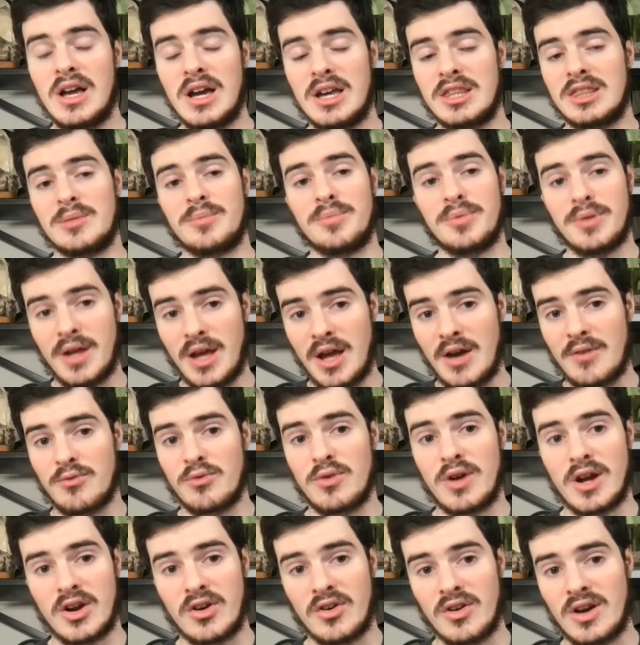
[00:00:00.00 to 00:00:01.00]
And the playoff
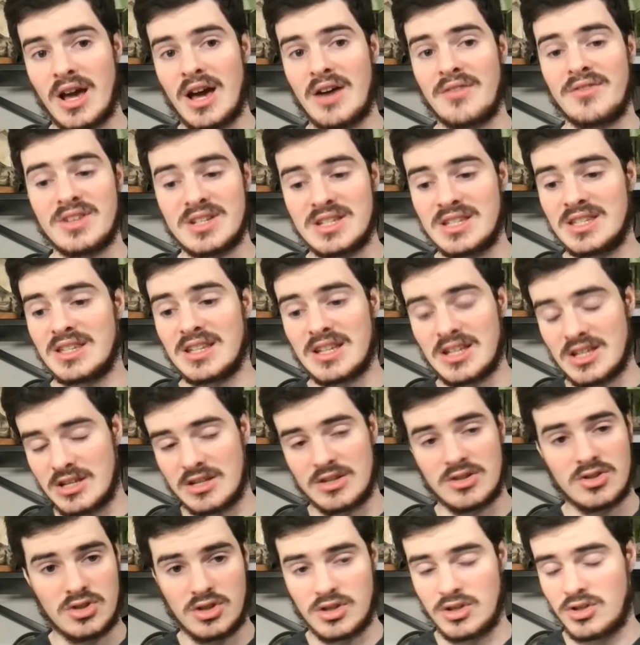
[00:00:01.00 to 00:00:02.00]
record obviously
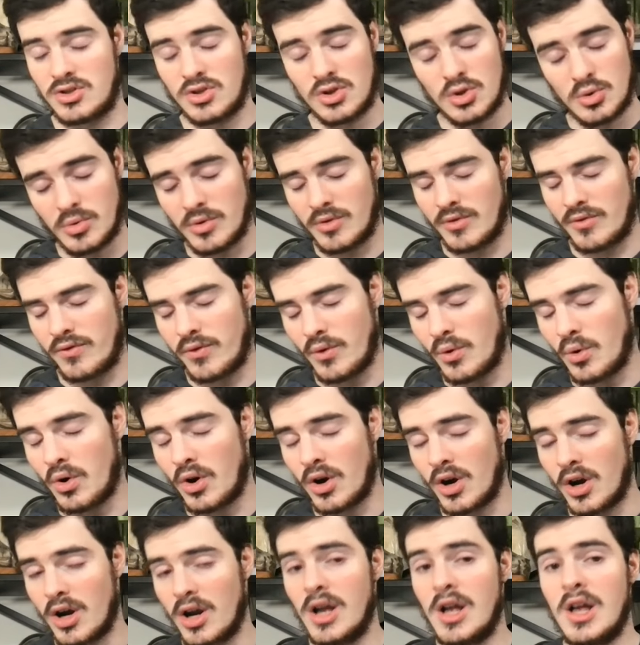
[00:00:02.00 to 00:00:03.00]
is
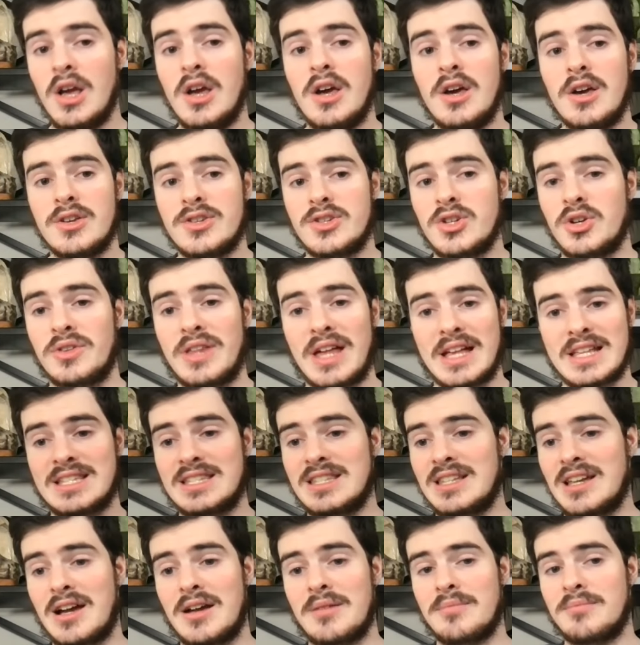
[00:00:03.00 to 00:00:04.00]
2-4. So that's
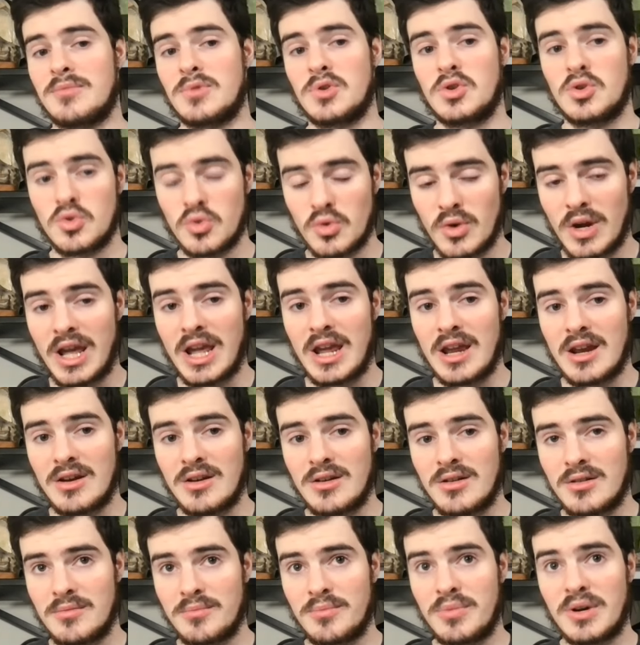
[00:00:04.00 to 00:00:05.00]
not great.
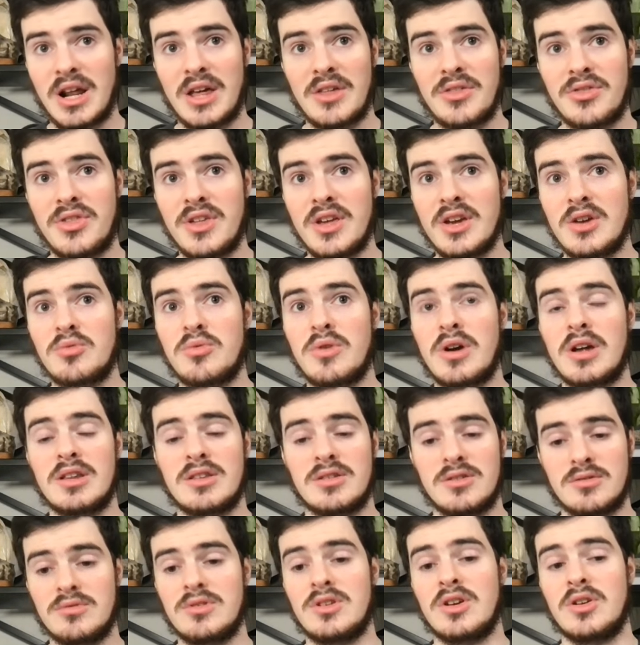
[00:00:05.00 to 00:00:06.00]
But I think what,
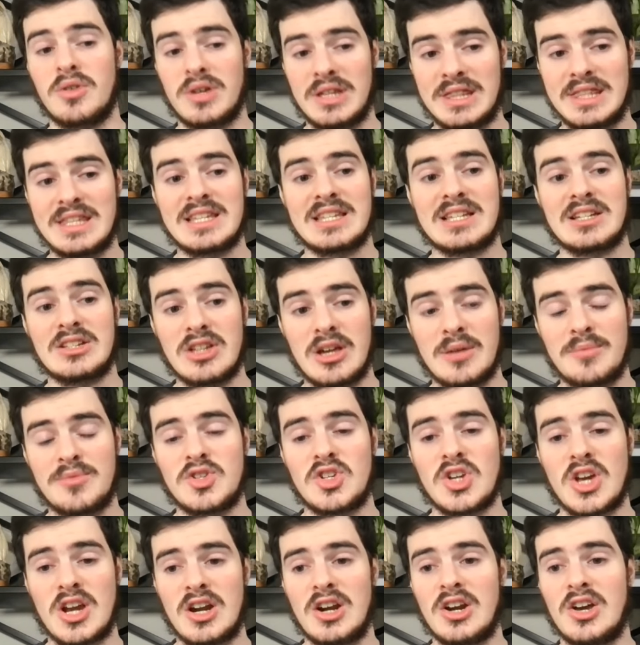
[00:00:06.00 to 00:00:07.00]
you know, in this clip,
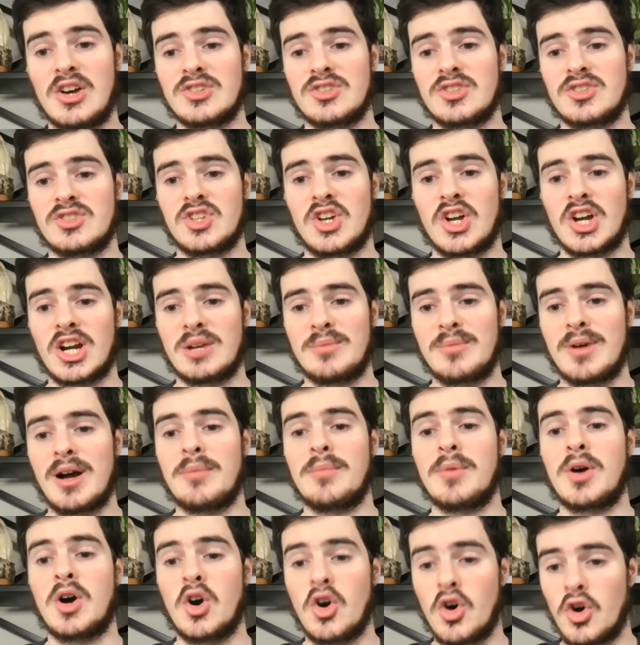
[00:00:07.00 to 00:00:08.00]
Shannon also talked about
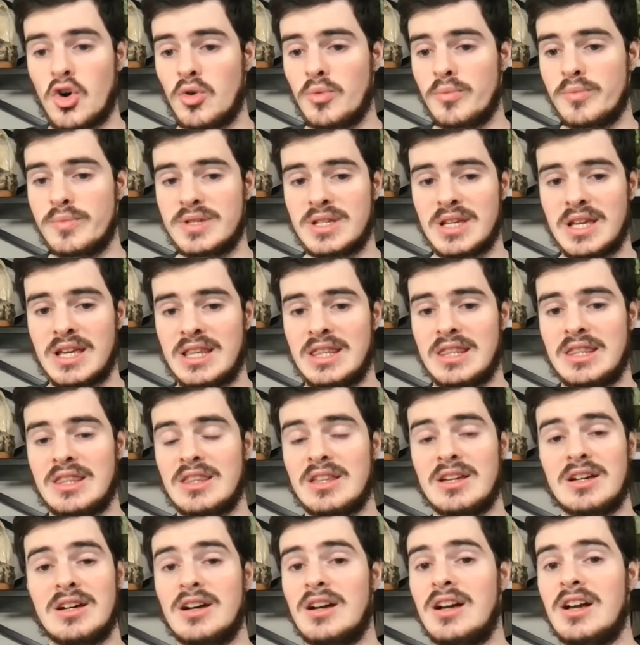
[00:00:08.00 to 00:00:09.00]
Mahomes and
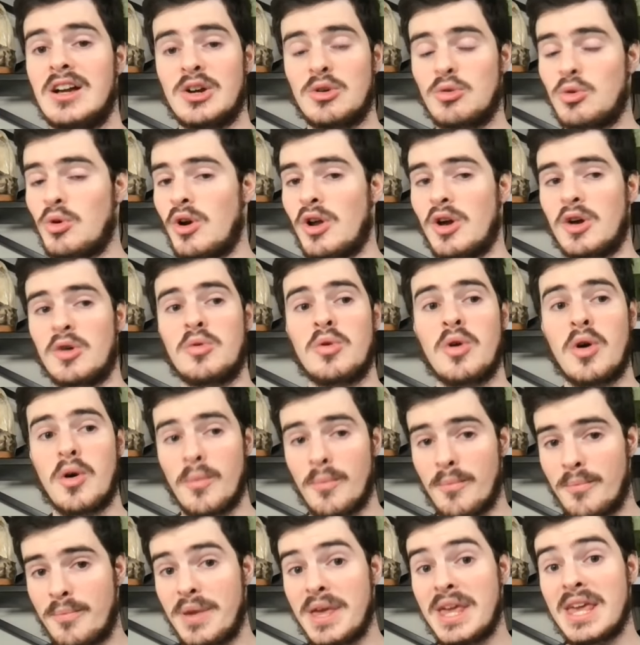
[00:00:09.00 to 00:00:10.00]
the quote
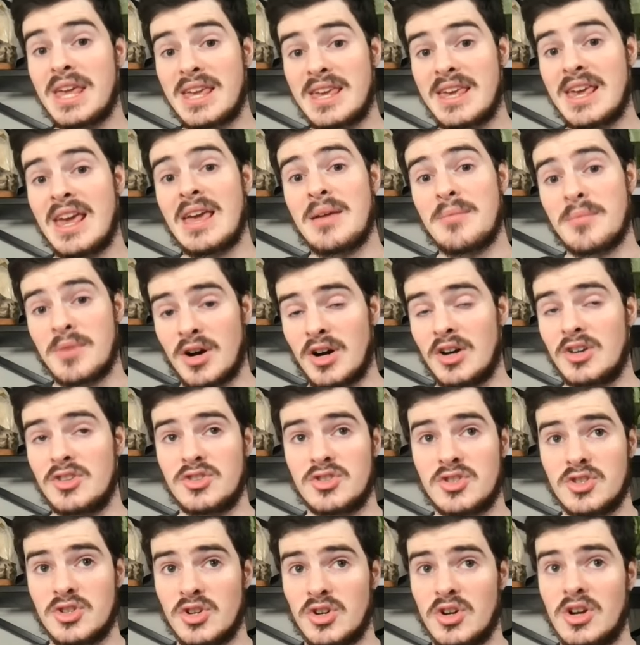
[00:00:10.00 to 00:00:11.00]
unquote big game
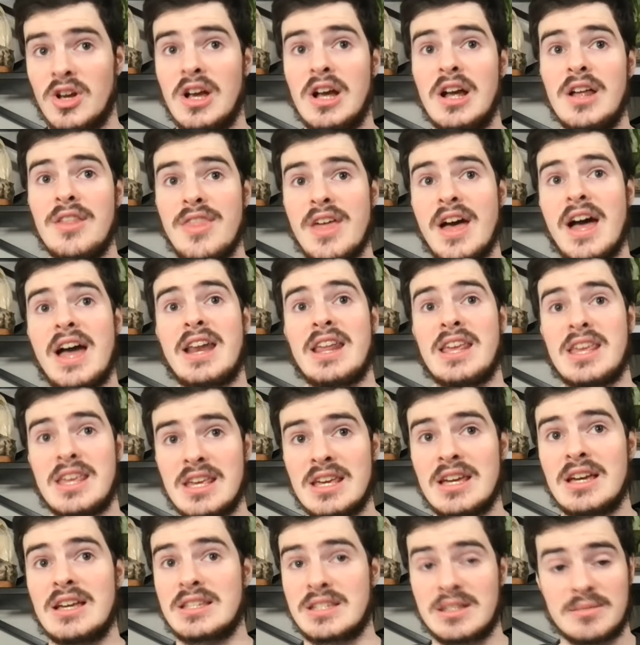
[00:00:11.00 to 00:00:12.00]
hunter that
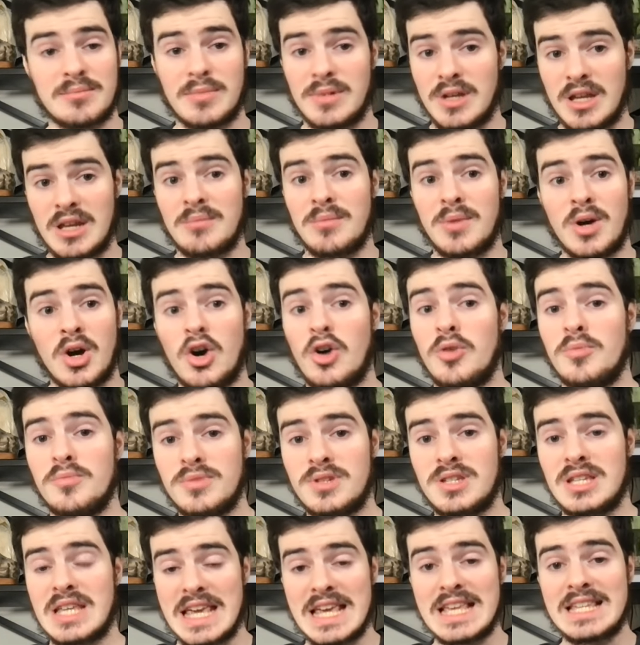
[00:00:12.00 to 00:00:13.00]
he is. And
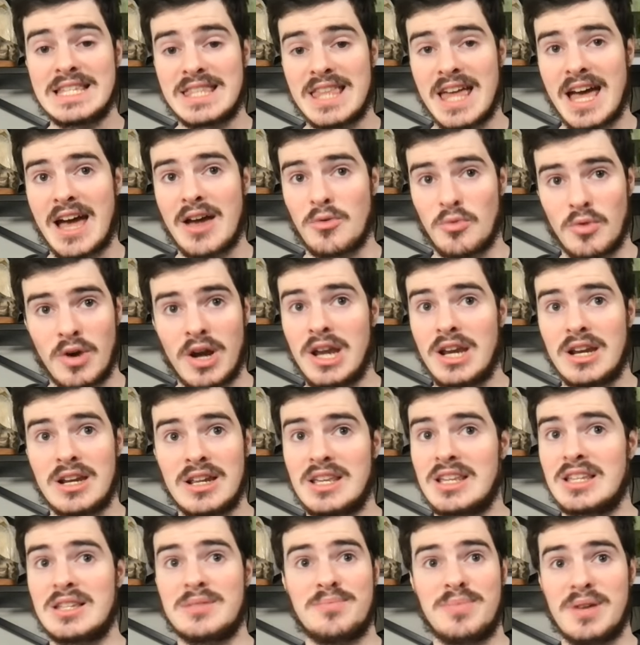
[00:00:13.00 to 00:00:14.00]
Mahomes is that, right?
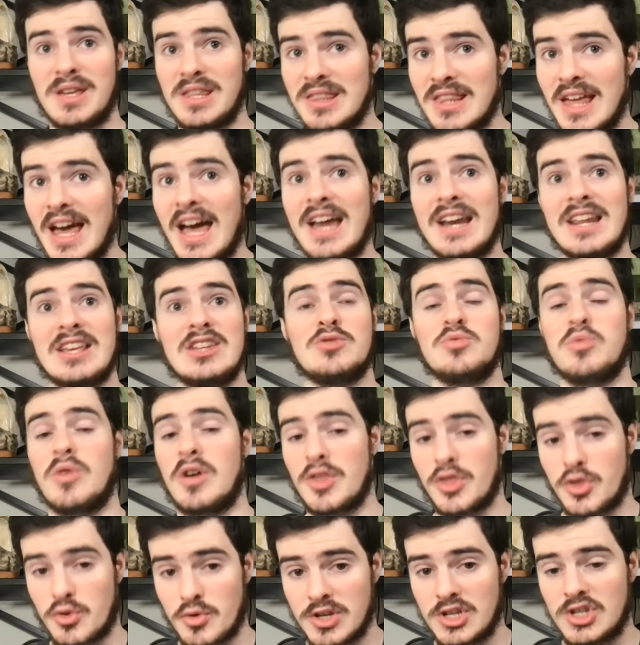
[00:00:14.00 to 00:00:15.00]
He's been that. He's
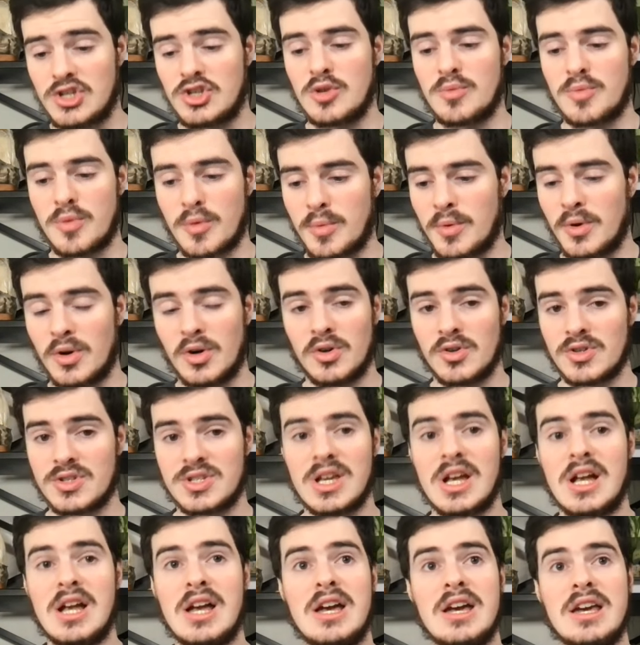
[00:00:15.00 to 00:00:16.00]
won 3 Super Bowls.
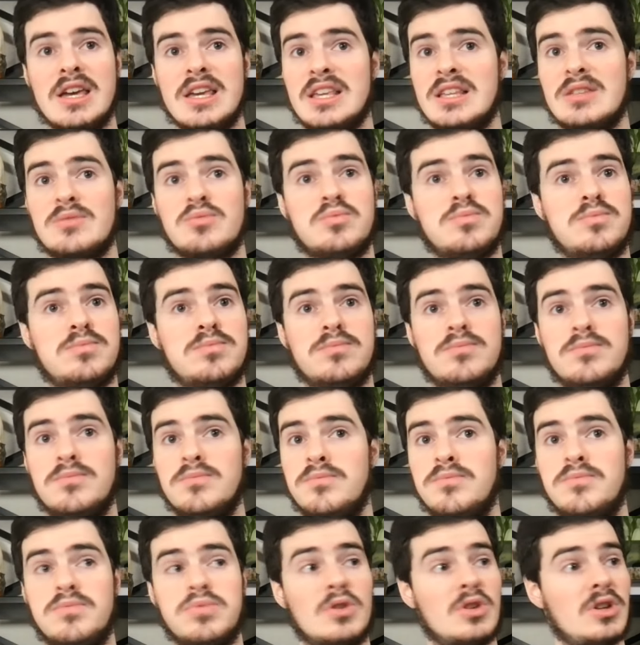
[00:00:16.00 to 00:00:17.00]
He's
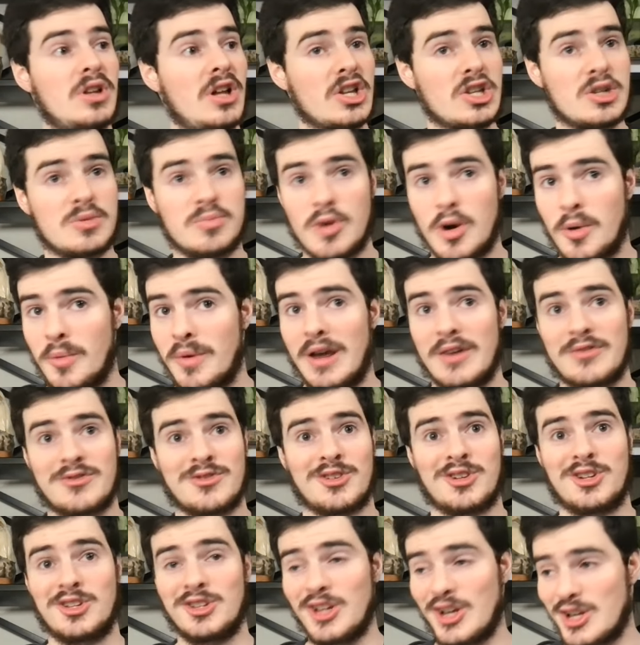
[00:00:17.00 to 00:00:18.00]
clutch moment after
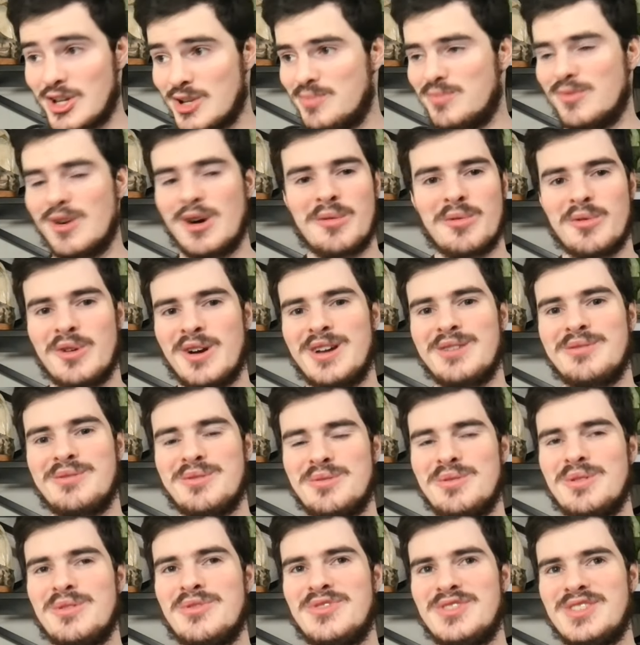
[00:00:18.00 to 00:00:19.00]
clutch moment, right?
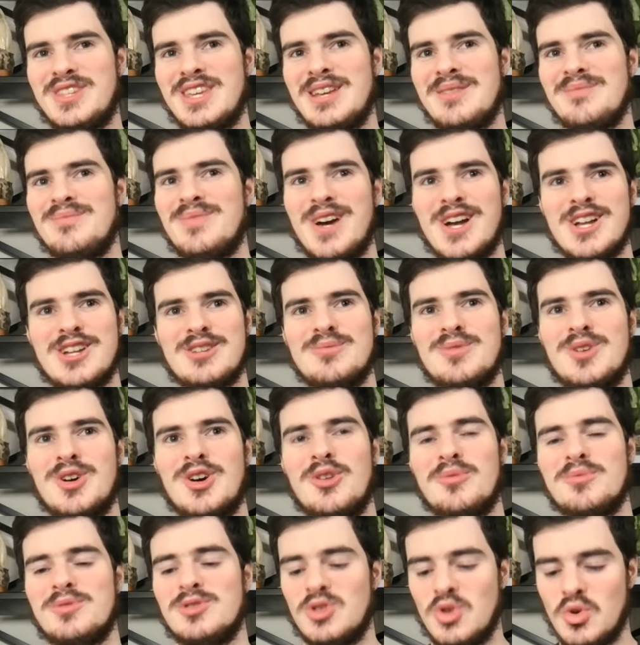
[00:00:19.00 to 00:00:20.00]
We've seen Patrick
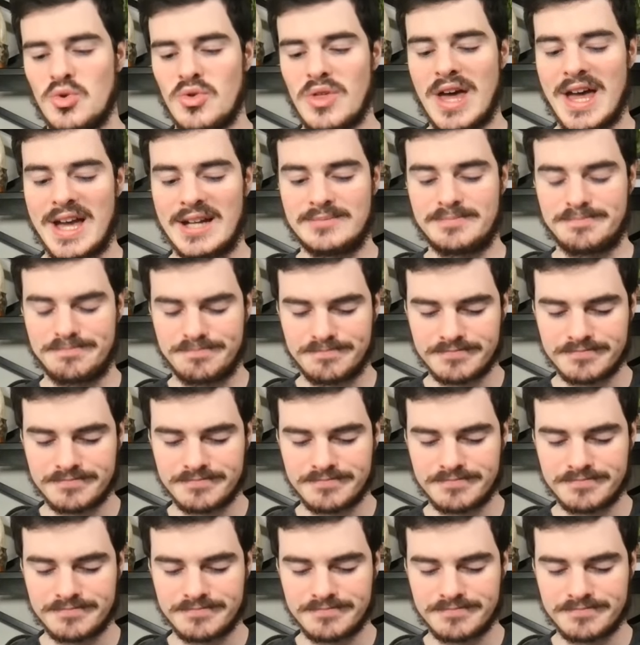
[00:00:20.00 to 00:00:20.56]
Mahomes do that.